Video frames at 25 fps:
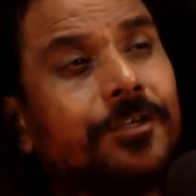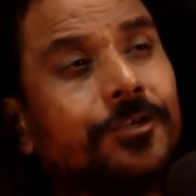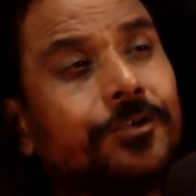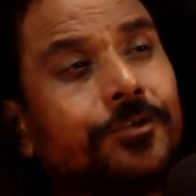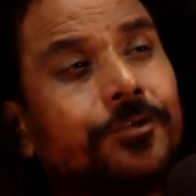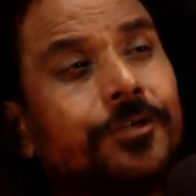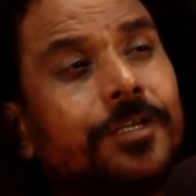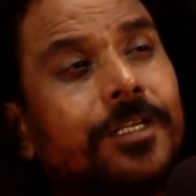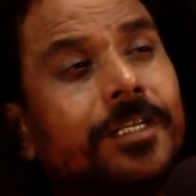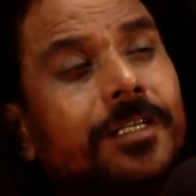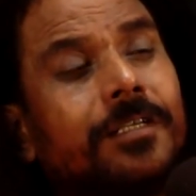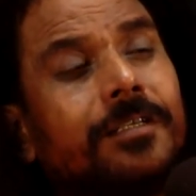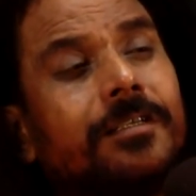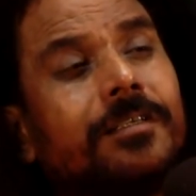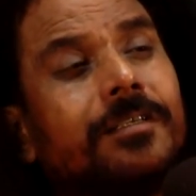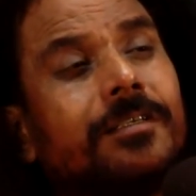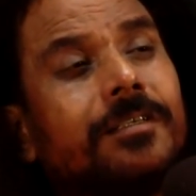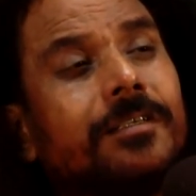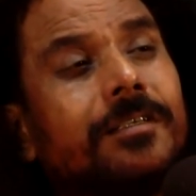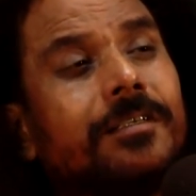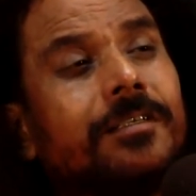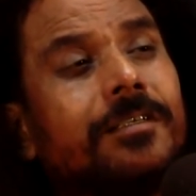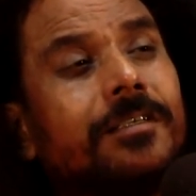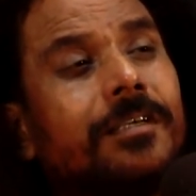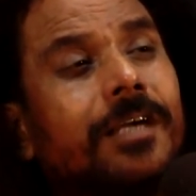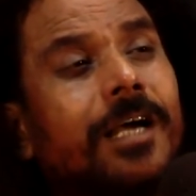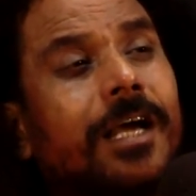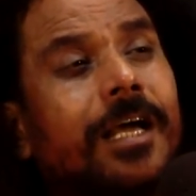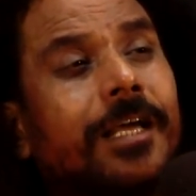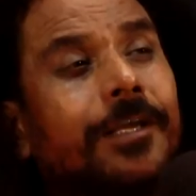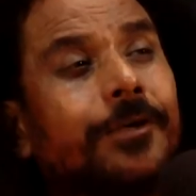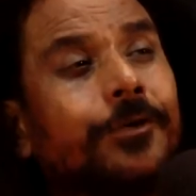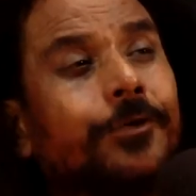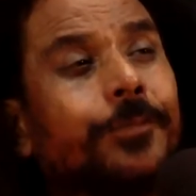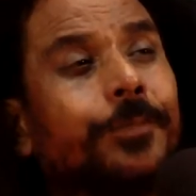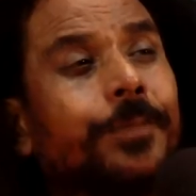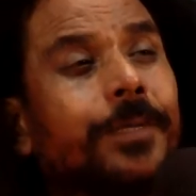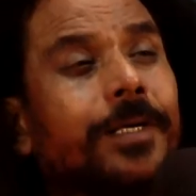Today
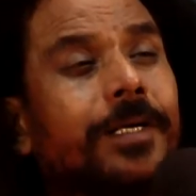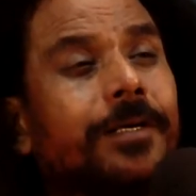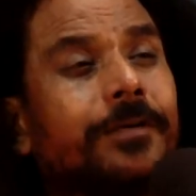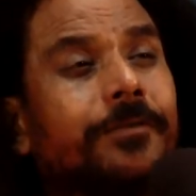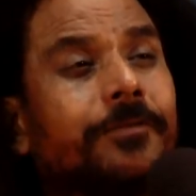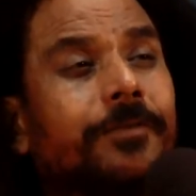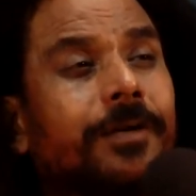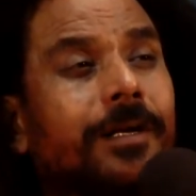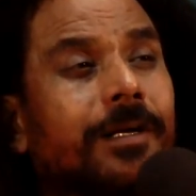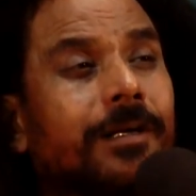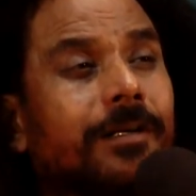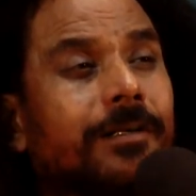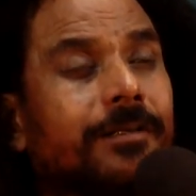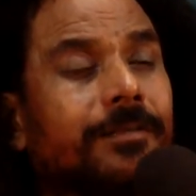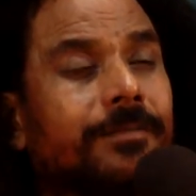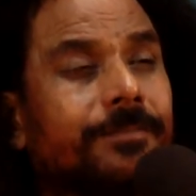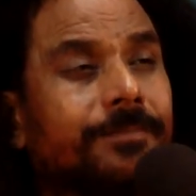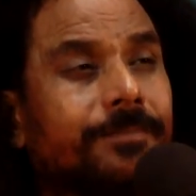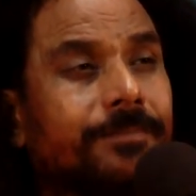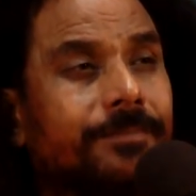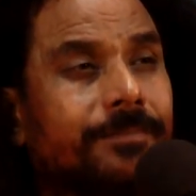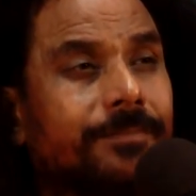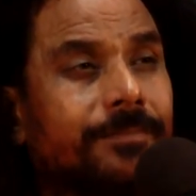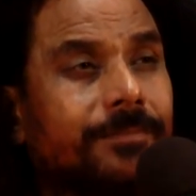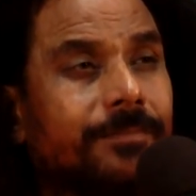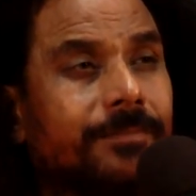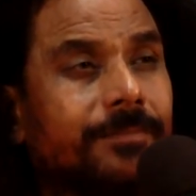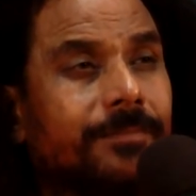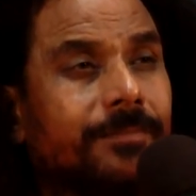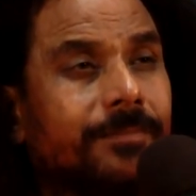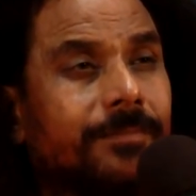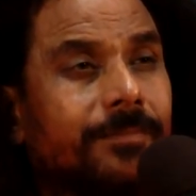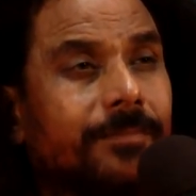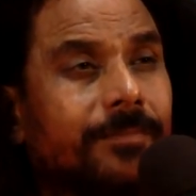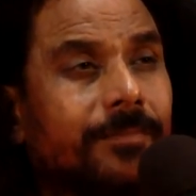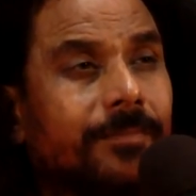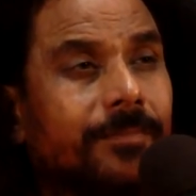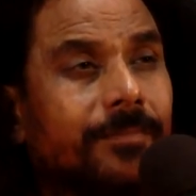I opened one
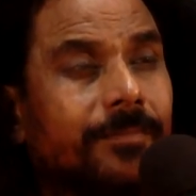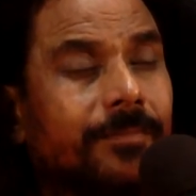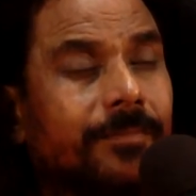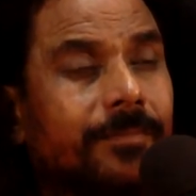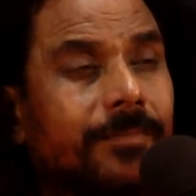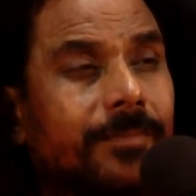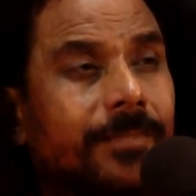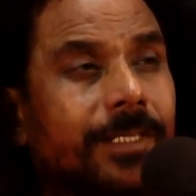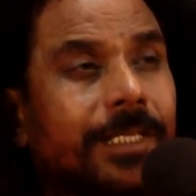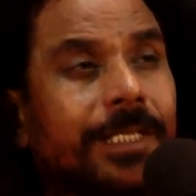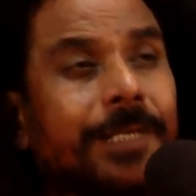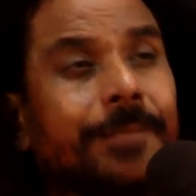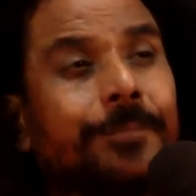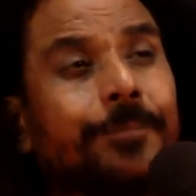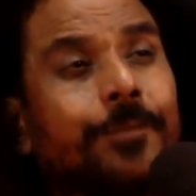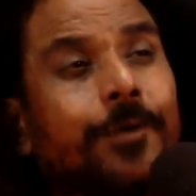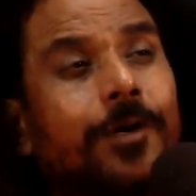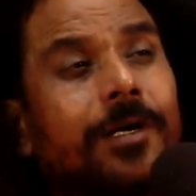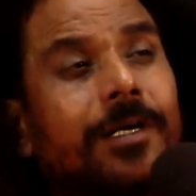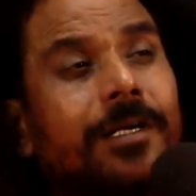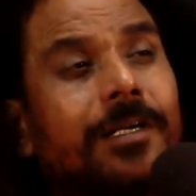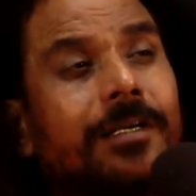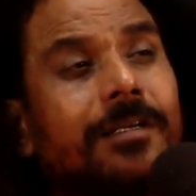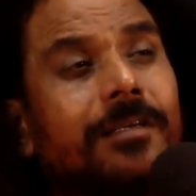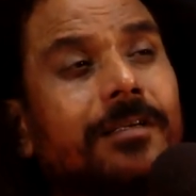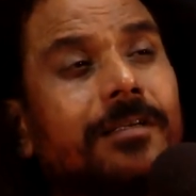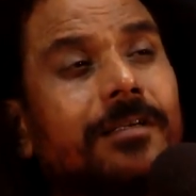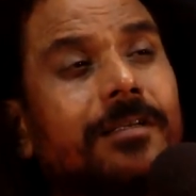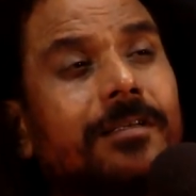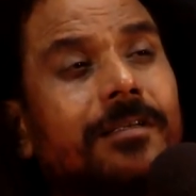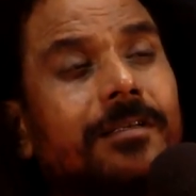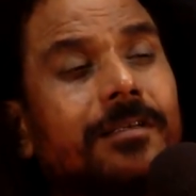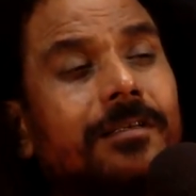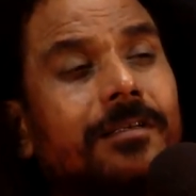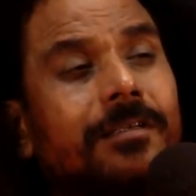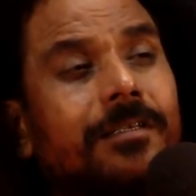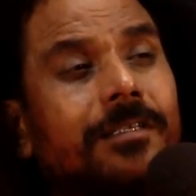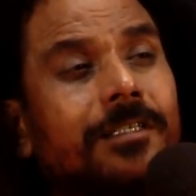important
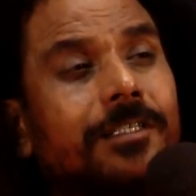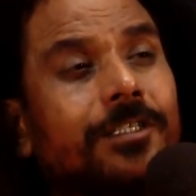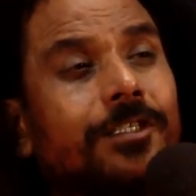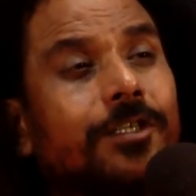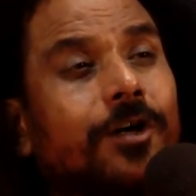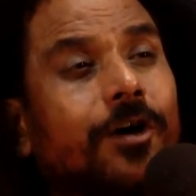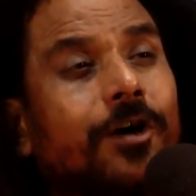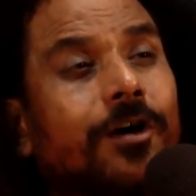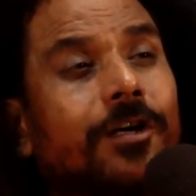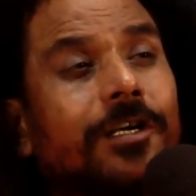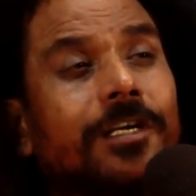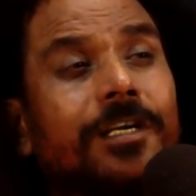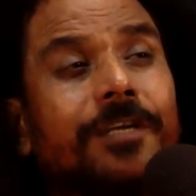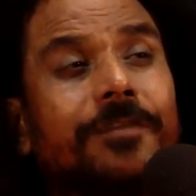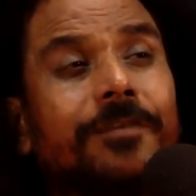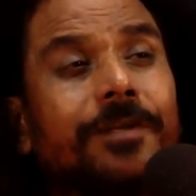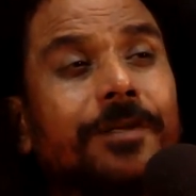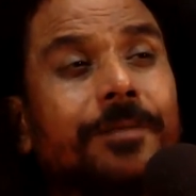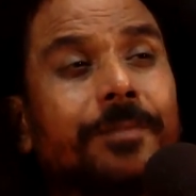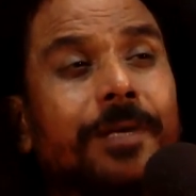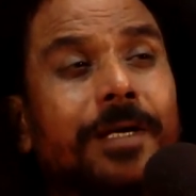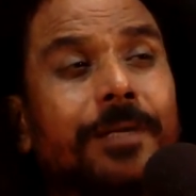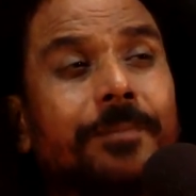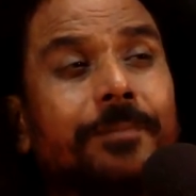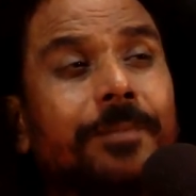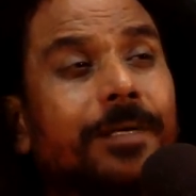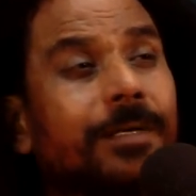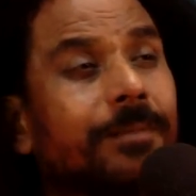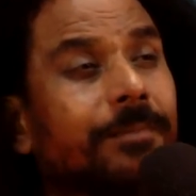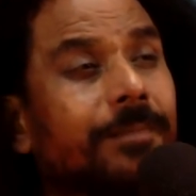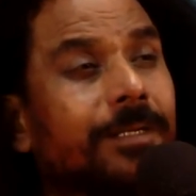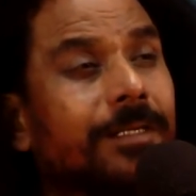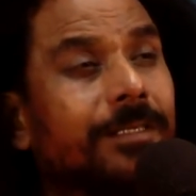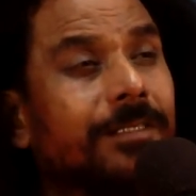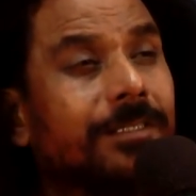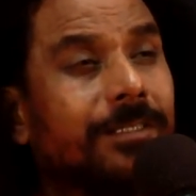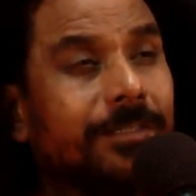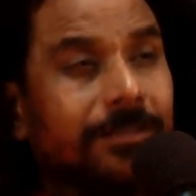talk given by
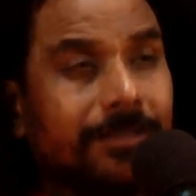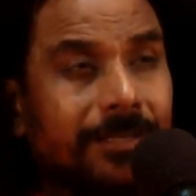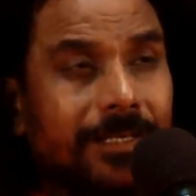Paramahansa